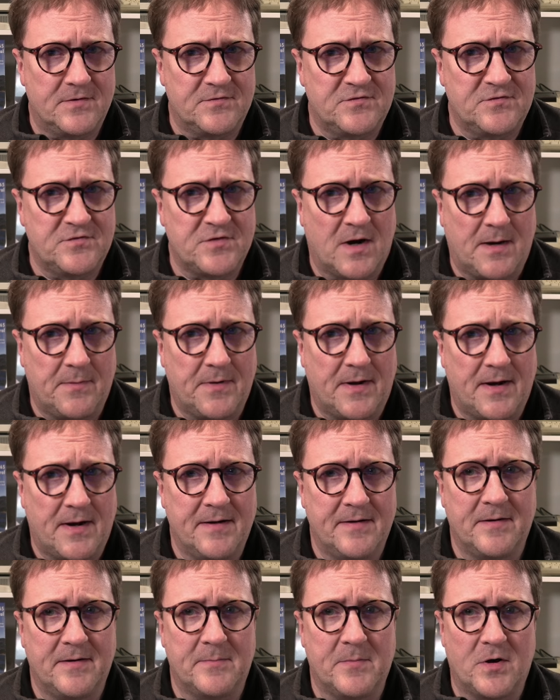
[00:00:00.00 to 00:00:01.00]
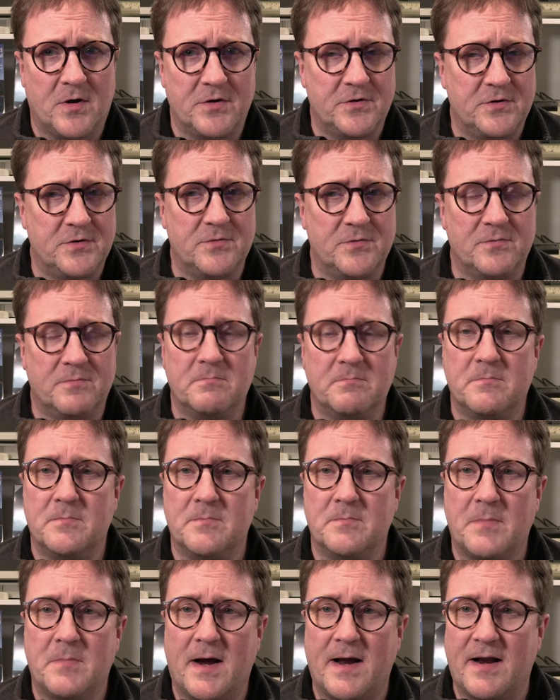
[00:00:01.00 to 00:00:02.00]
sharp-eyed among you
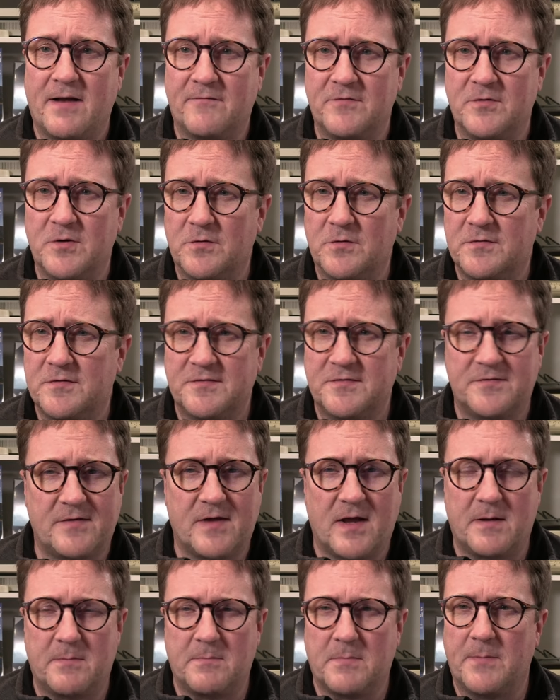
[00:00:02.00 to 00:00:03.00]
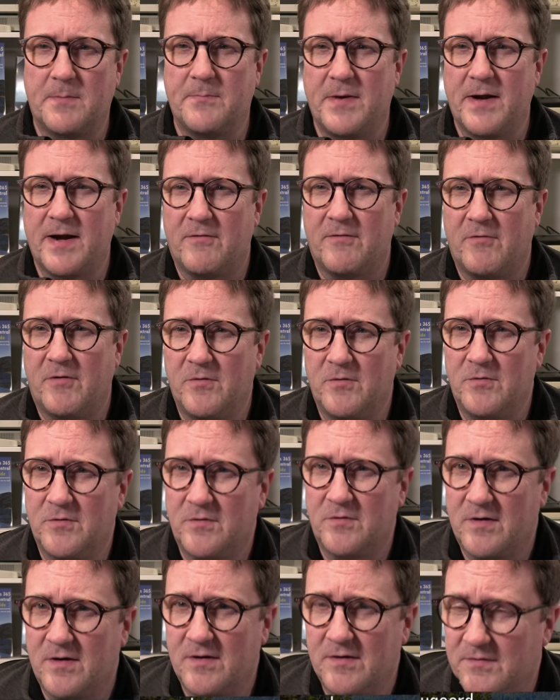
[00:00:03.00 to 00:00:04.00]
might have noticed that my background
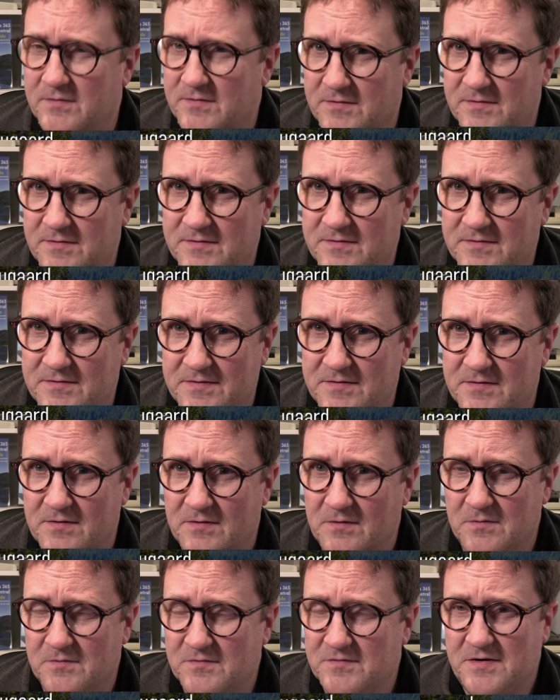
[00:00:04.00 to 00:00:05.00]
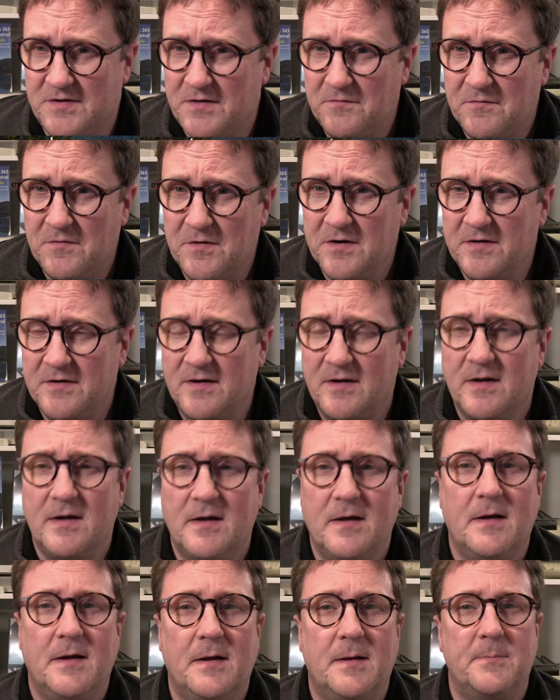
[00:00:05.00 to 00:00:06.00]
looks different,
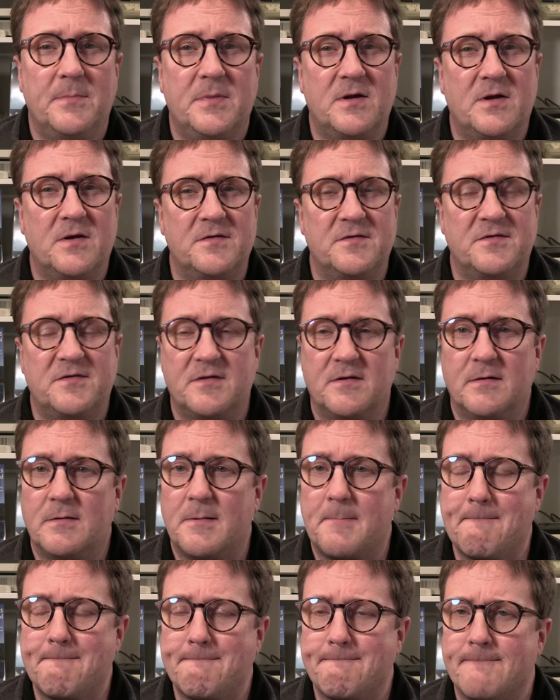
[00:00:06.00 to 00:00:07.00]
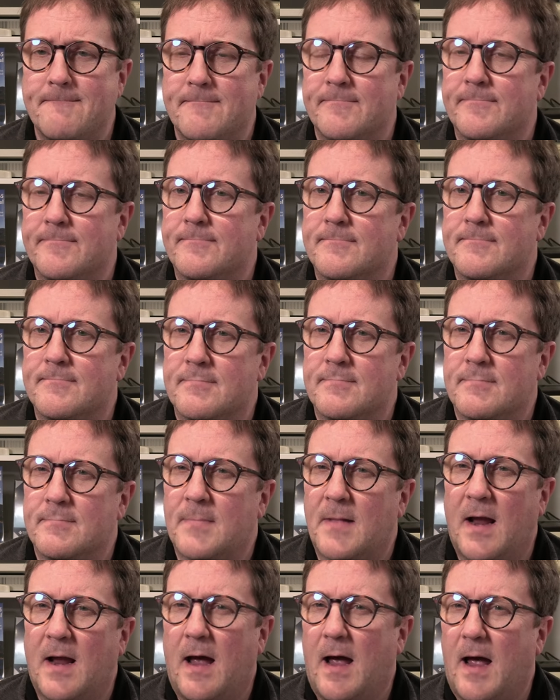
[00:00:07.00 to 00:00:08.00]
because I'm
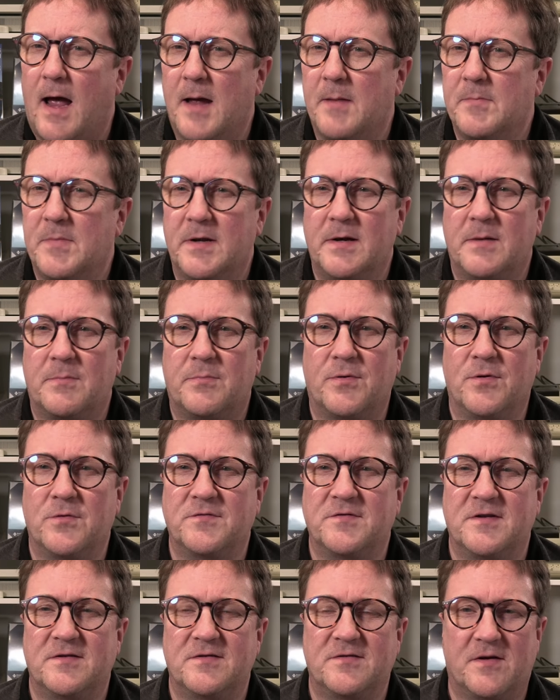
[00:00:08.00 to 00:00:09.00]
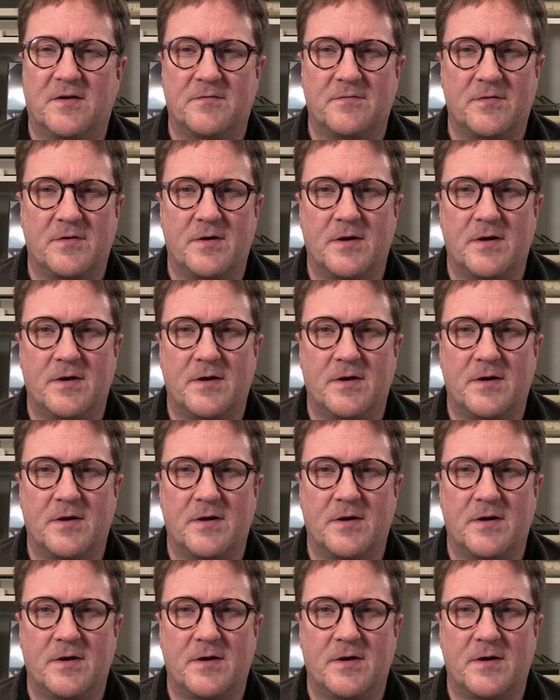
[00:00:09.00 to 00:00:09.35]
in the process of